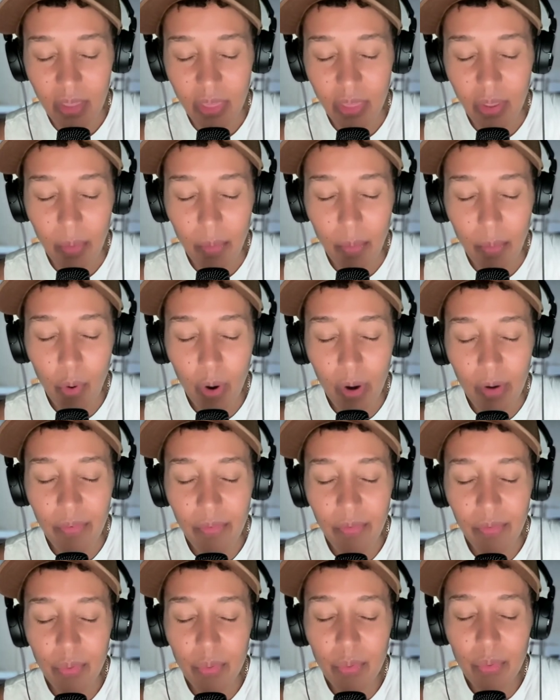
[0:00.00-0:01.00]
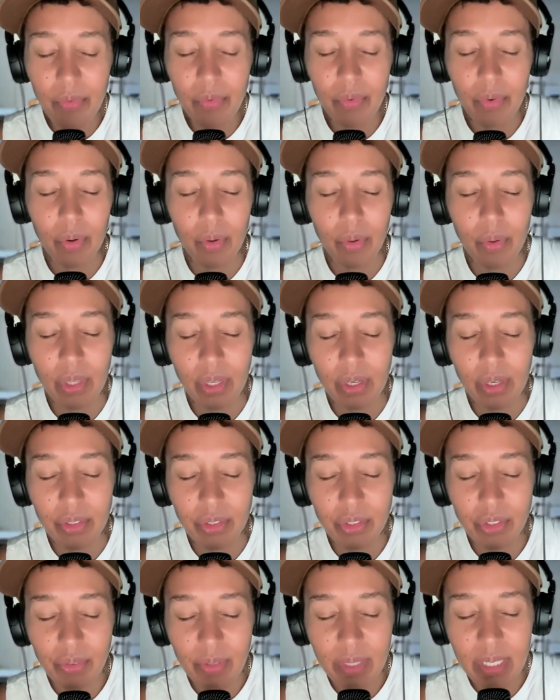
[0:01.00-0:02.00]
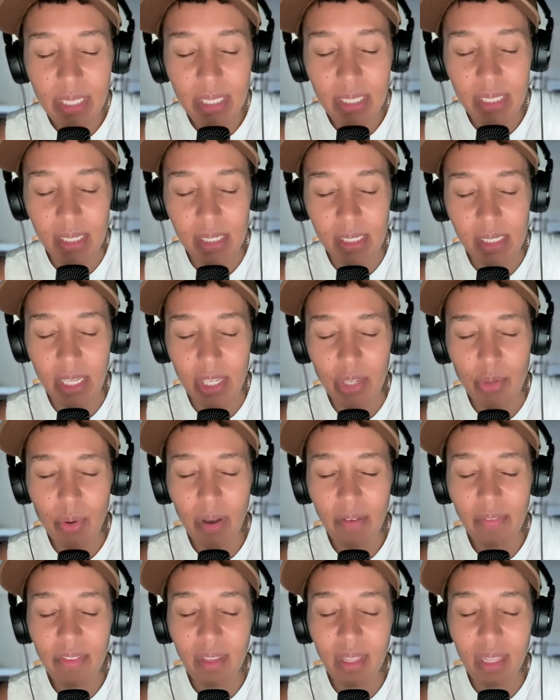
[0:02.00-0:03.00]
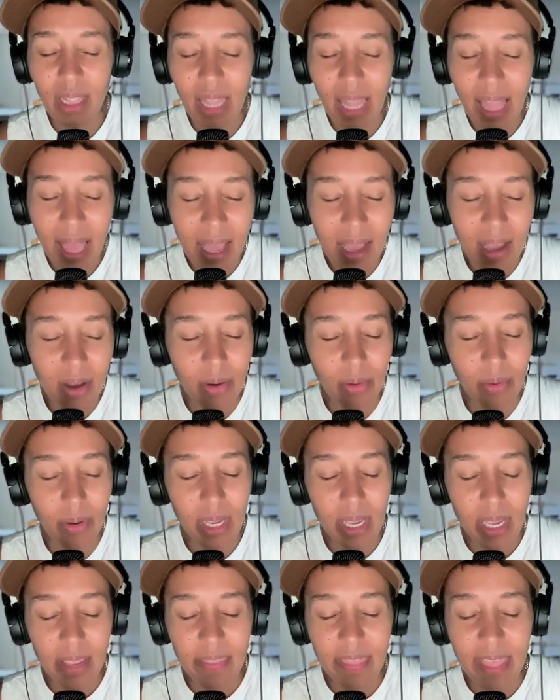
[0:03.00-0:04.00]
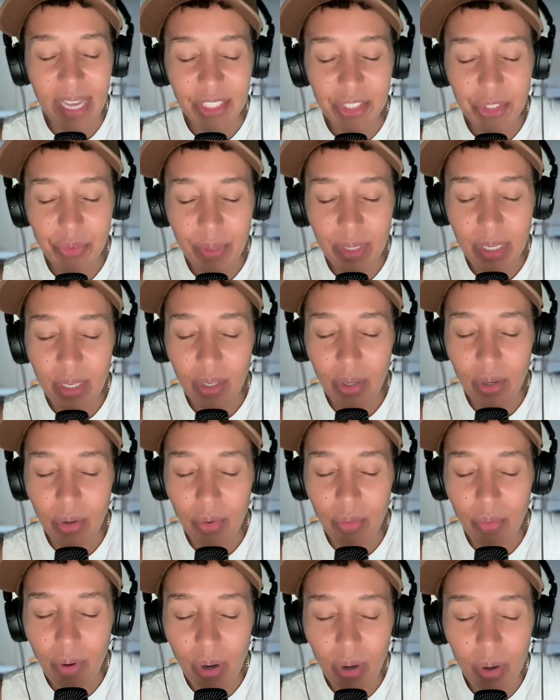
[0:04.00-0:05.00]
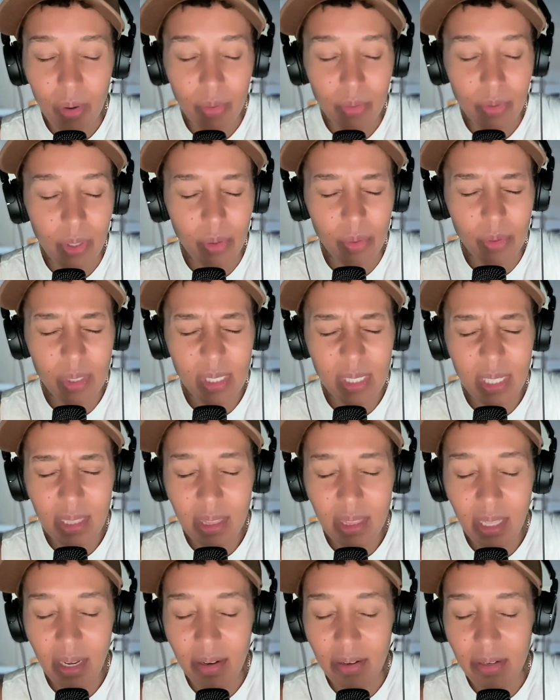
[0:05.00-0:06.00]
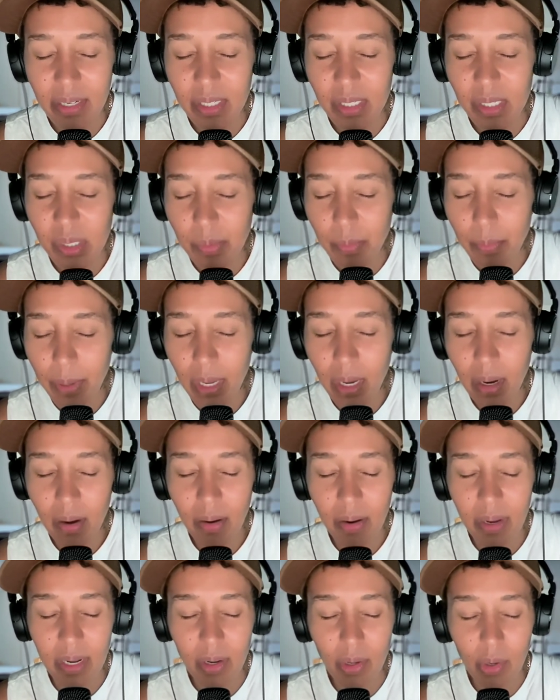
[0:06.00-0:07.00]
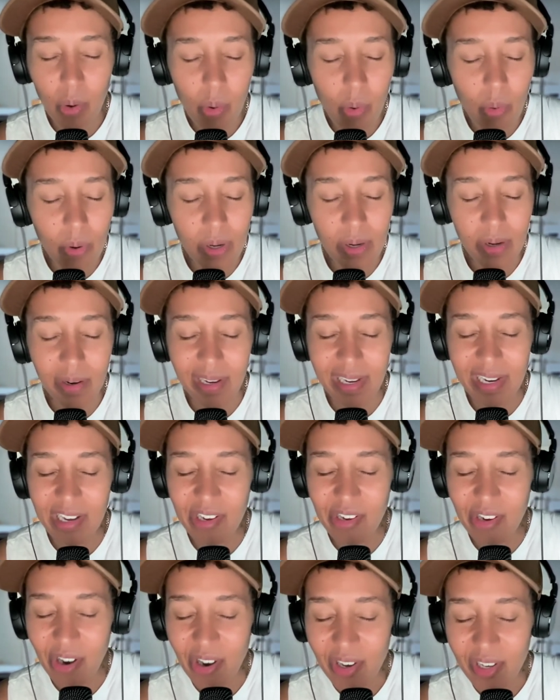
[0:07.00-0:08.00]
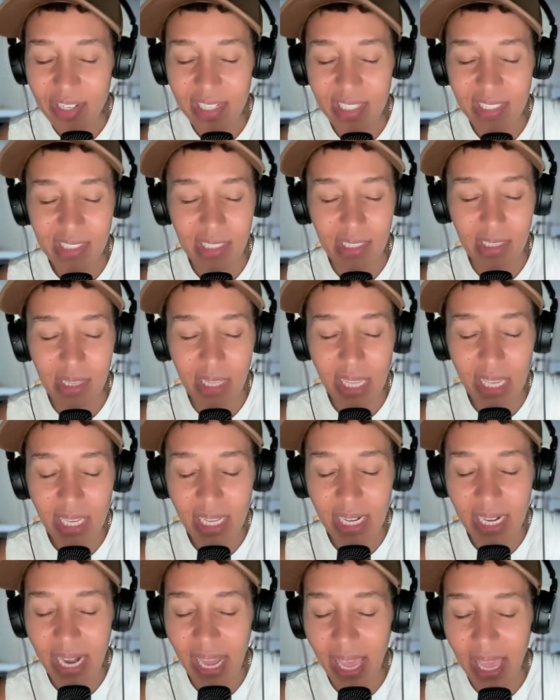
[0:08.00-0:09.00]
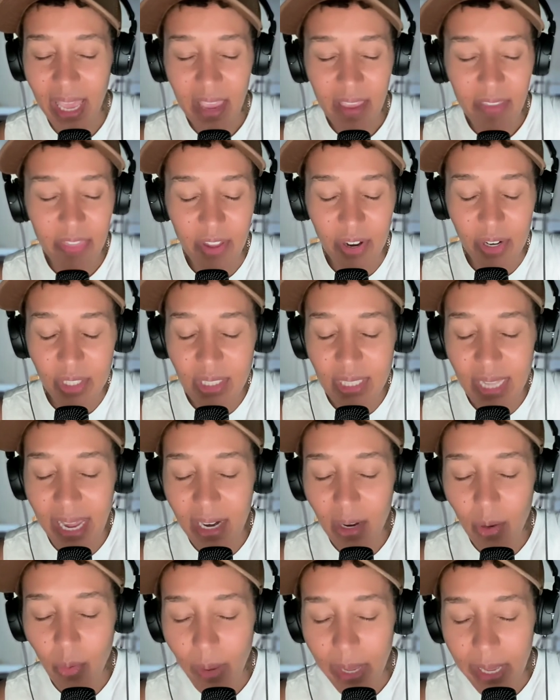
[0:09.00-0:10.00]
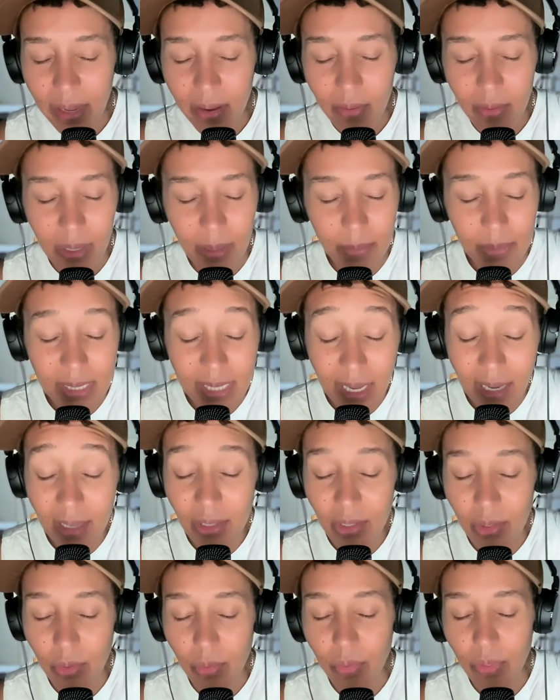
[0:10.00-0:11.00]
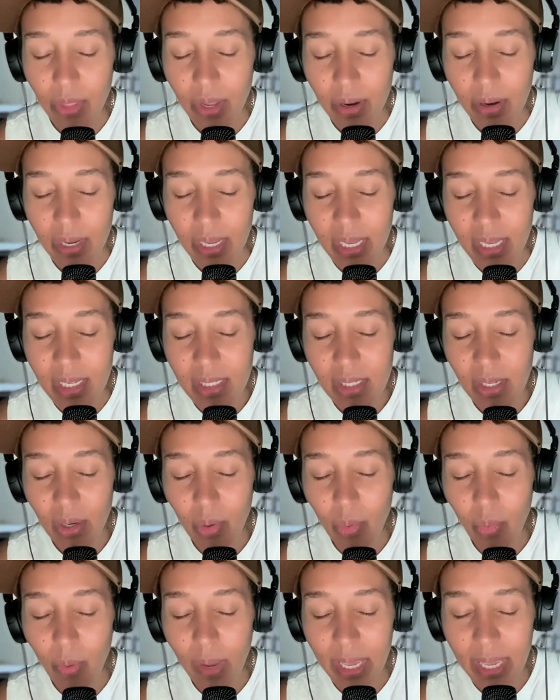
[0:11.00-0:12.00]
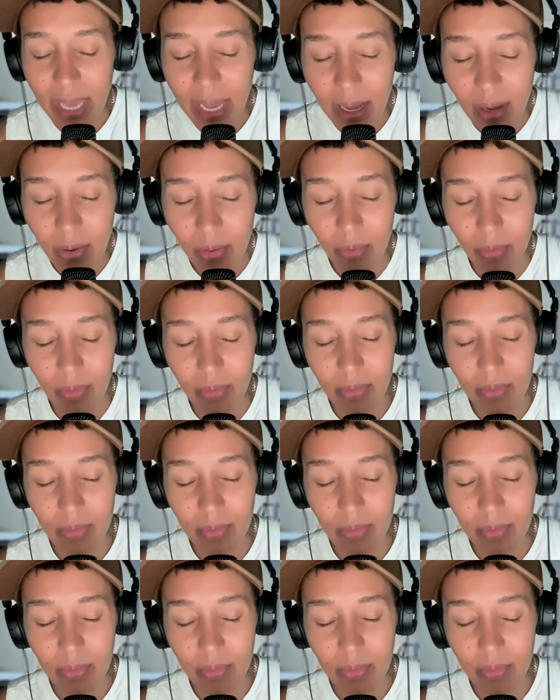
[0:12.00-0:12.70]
the more fruitful your tree is. And you have to allow that tree to grow. Don't sit there in despair in the corner in darkness and thinking that there's not a way out. And I'm telling you, there is a way out.